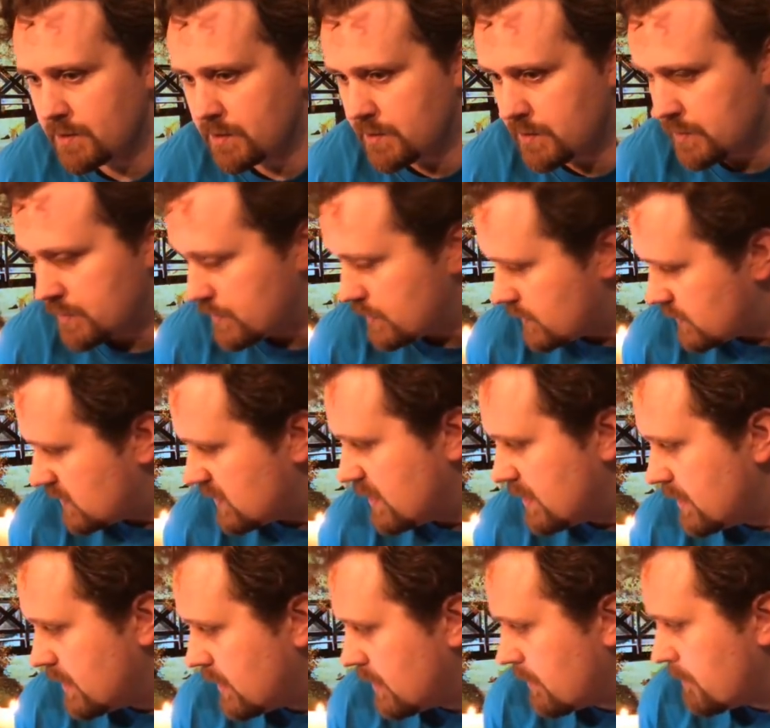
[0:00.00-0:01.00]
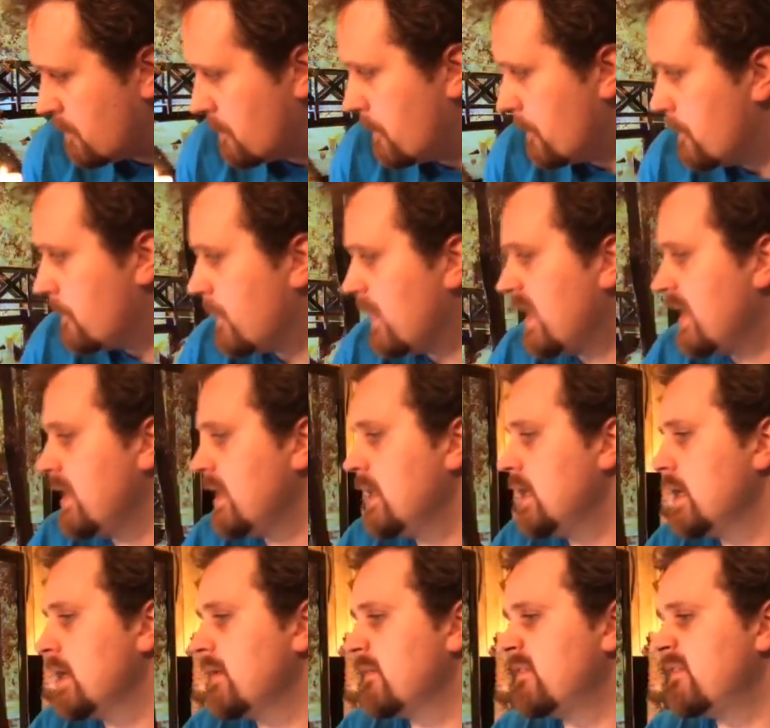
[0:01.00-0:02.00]
to see
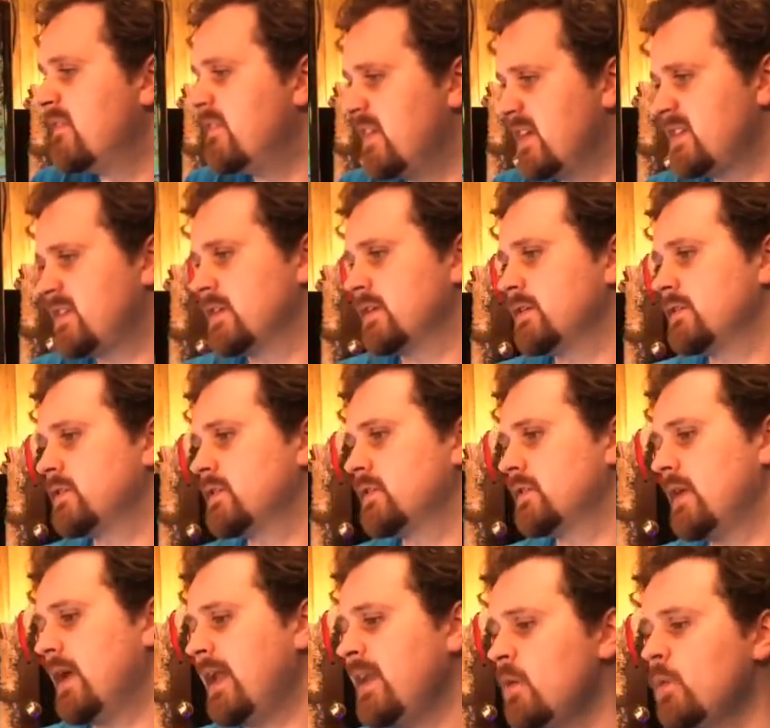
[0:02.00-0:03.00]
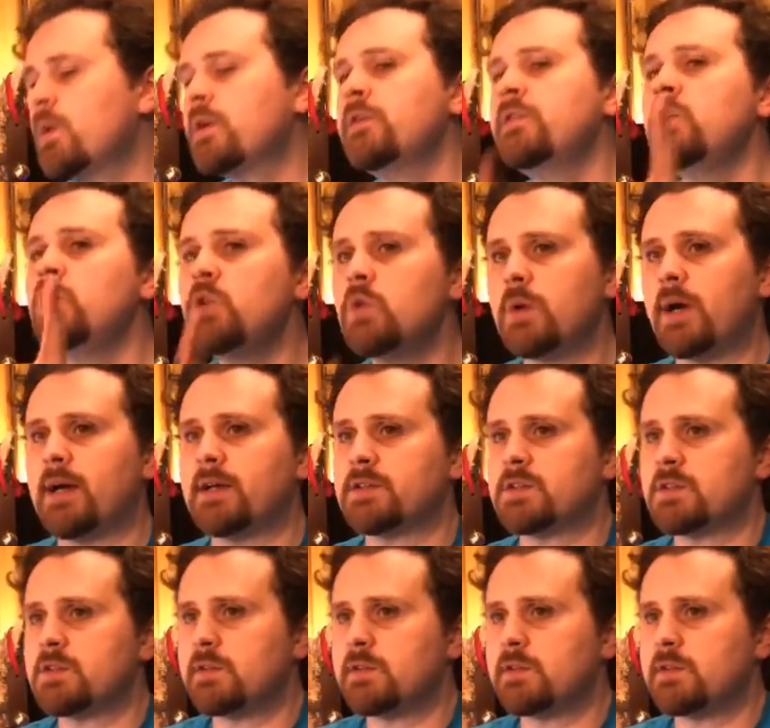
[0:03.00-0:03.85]
me visit anywhere in the US.